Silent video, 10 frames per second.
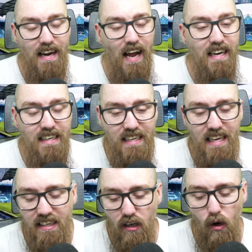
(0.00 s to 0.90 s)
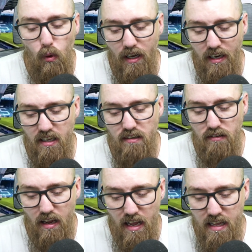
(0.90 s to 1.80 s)
19 years old, and
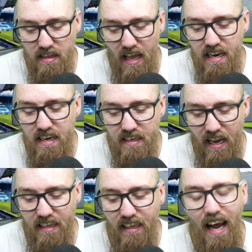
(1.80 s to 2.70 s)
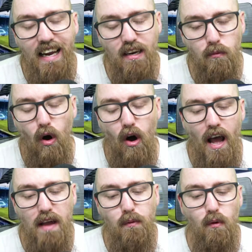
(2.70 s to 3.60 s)
they've had what
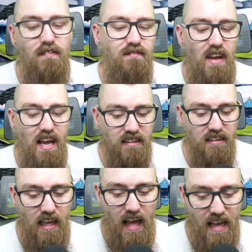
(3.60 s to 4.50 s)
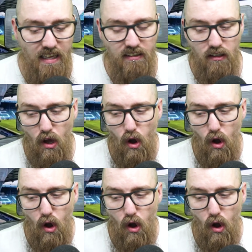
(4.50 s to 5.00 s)
everyone fears is